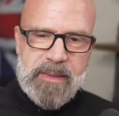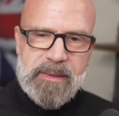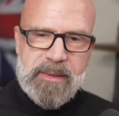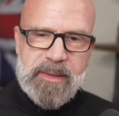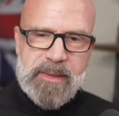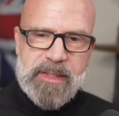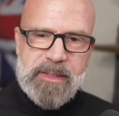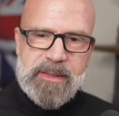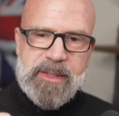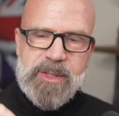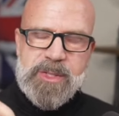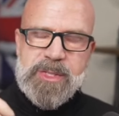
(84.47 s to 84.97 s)

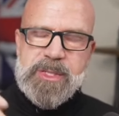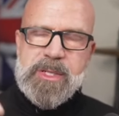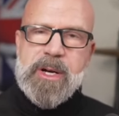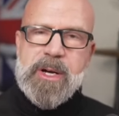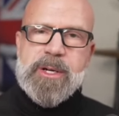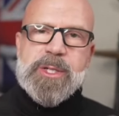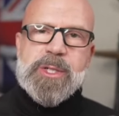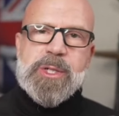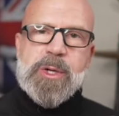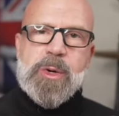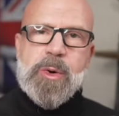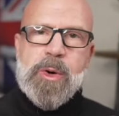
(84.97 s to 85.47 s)
like these
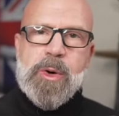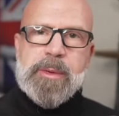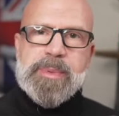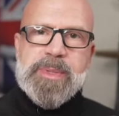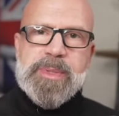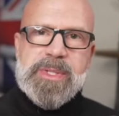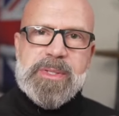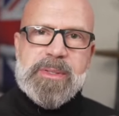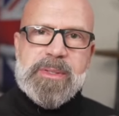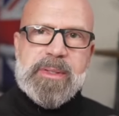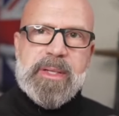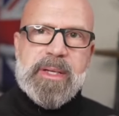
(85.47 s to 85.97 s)
large
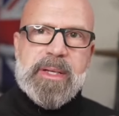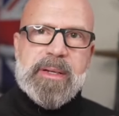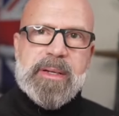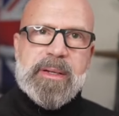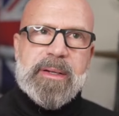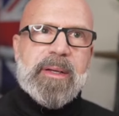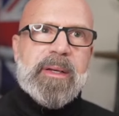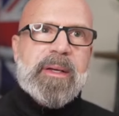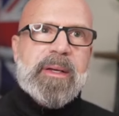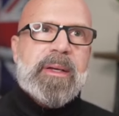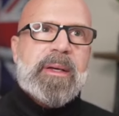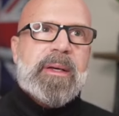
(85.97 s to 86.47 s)
corps
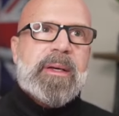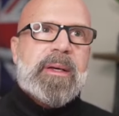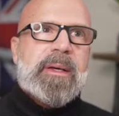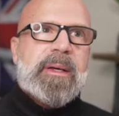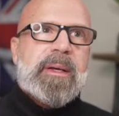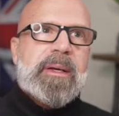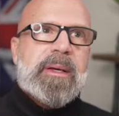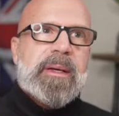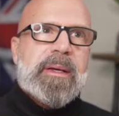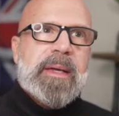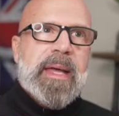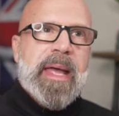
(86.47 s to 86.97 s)
that
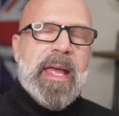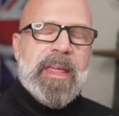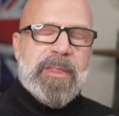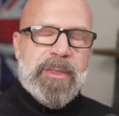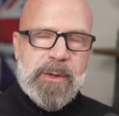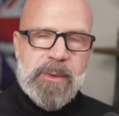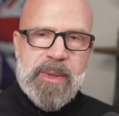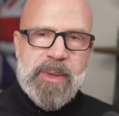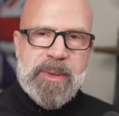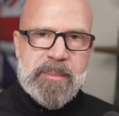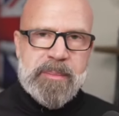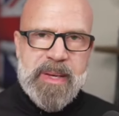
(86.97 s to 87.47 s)
and
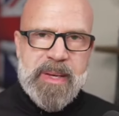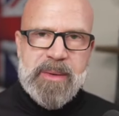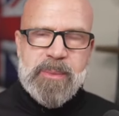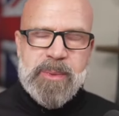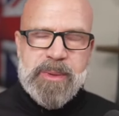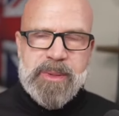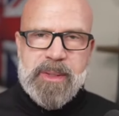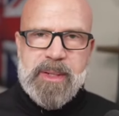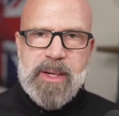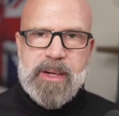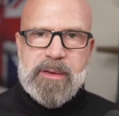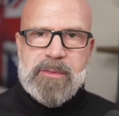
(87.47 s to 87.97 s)
they're in bed
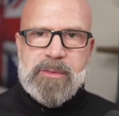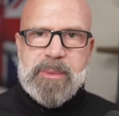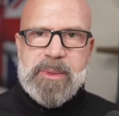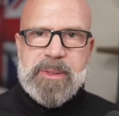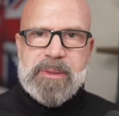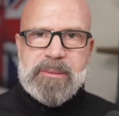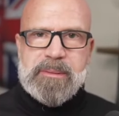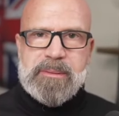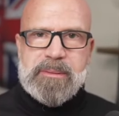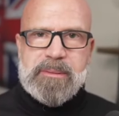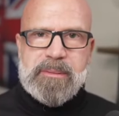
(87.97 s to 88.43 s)
with the government.